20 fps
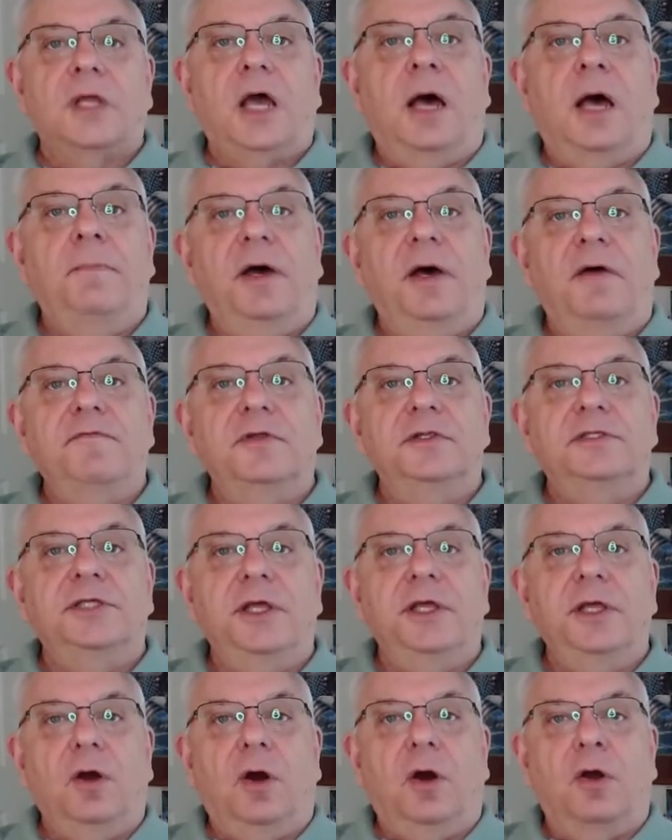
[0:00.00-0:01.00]
Above the
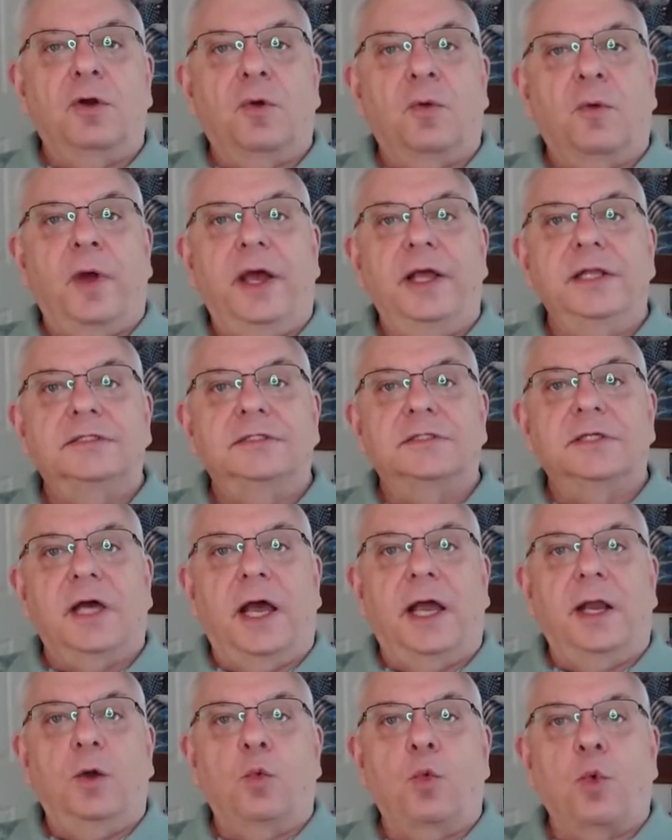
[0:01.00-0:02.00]
T on the right
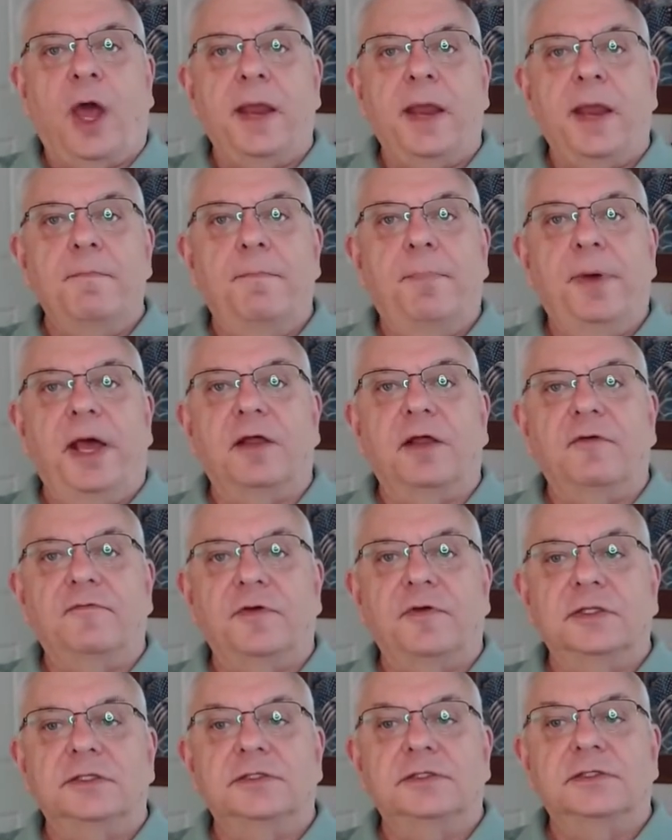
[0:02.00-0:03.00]
side, write
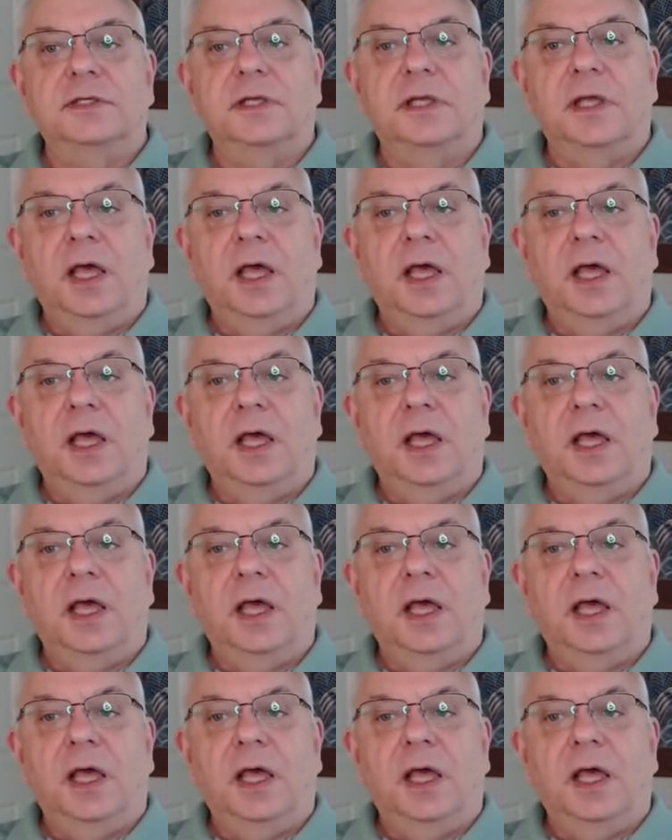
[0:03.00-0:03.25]
benefits.